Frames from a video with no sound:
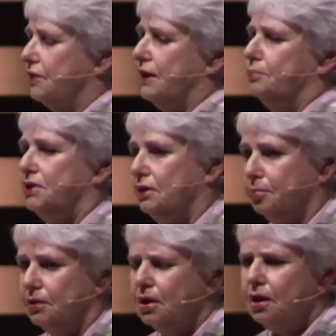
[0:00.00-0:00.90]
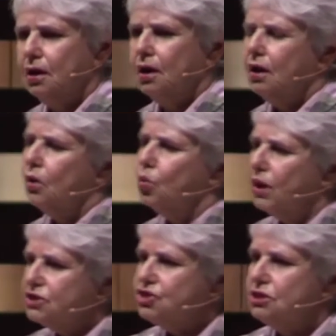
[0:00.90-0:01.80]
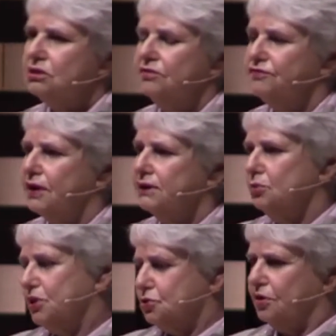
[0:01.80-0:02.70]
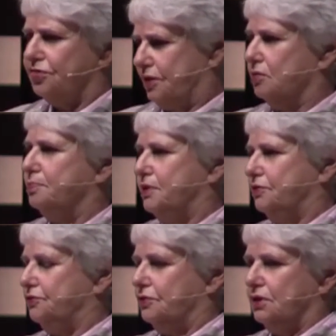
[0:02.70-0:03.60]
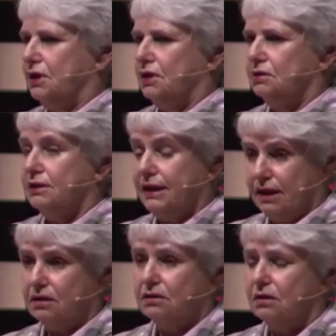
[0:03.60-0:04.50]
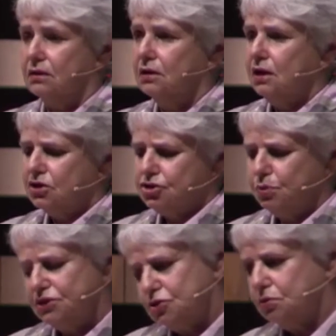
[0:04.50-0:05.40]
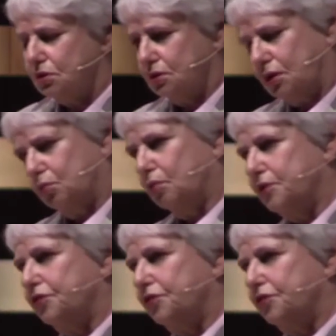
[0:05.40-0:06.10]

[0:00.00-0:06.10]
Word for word: the happy couple. When she finally went to a therapist in Canada, she went to a, a woman